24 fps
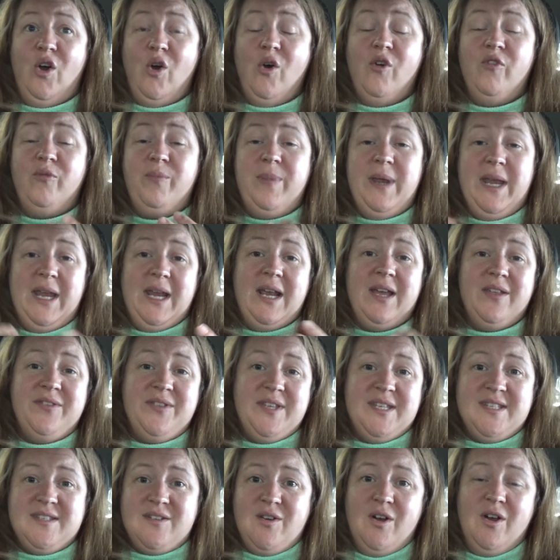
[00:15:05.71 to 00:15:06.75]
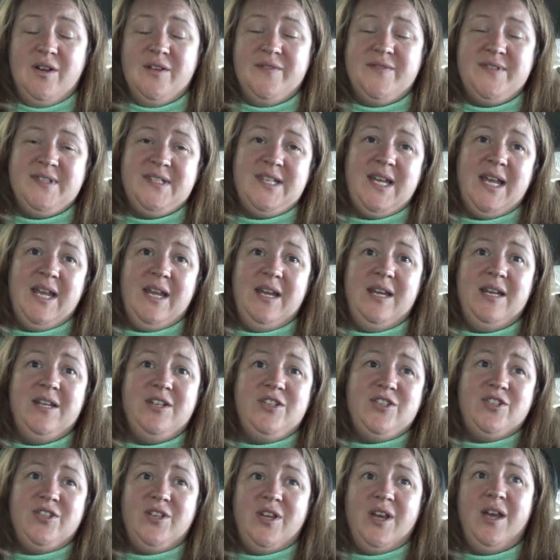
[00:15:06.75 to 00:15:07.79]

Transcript: of being at this kind of stage,